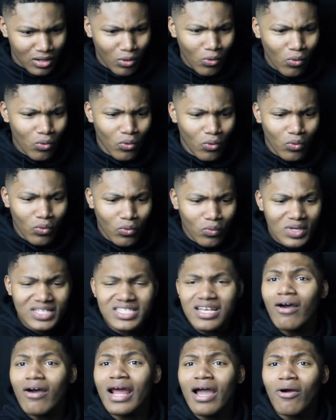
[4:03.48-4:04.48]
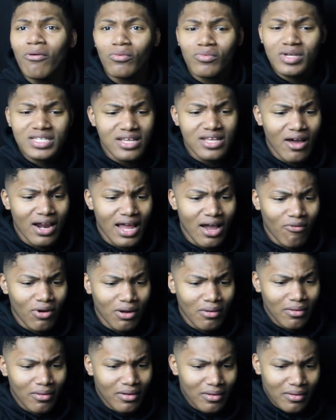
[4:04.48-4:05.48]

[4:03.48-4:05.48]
Ooh, we saw that one. We saw that one.